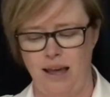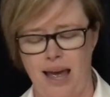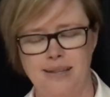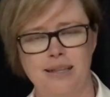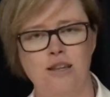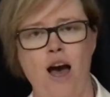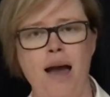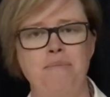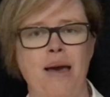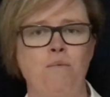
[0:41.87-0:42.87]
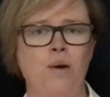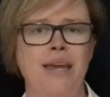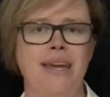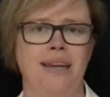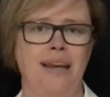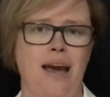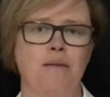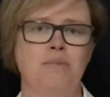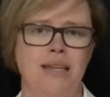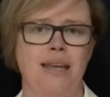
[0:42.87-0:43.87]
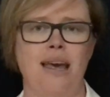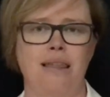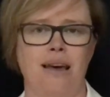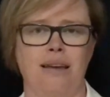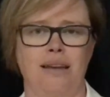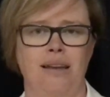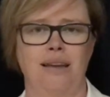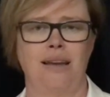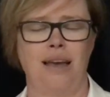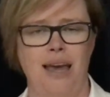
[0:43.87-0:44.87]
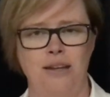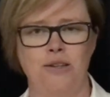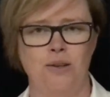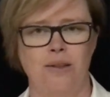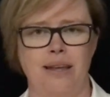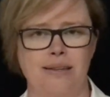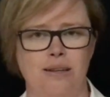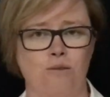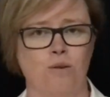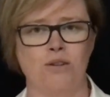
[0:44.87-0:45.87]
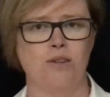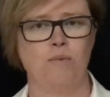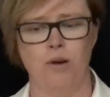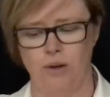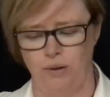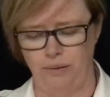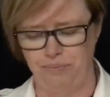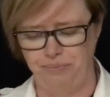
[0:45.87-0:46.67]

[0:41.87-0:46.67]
as a time that we can come together and do this across the world.